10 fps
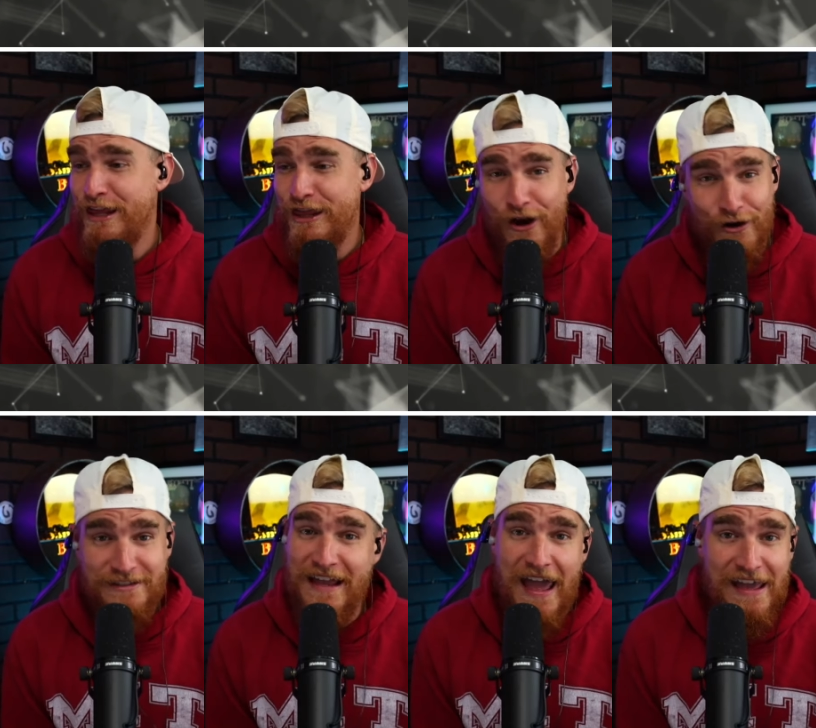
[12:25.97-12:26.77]

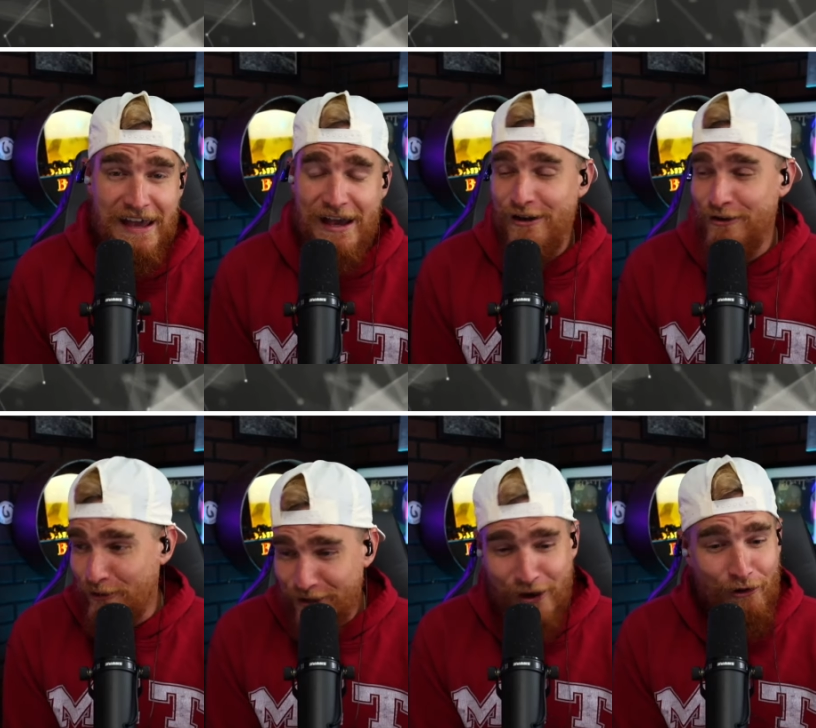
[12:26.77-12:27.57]
Thursday,
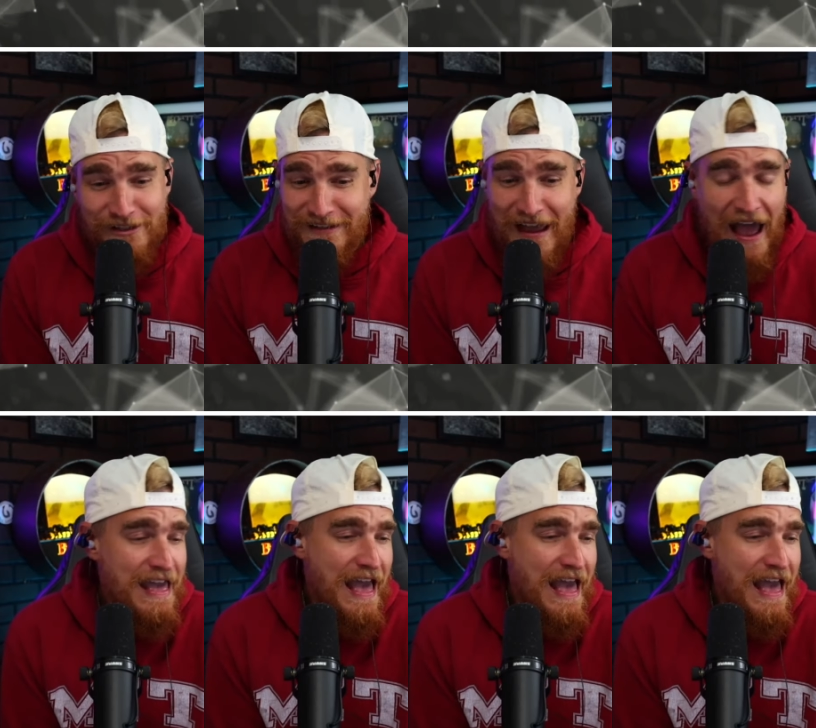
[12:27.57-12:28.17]
North Dakota State.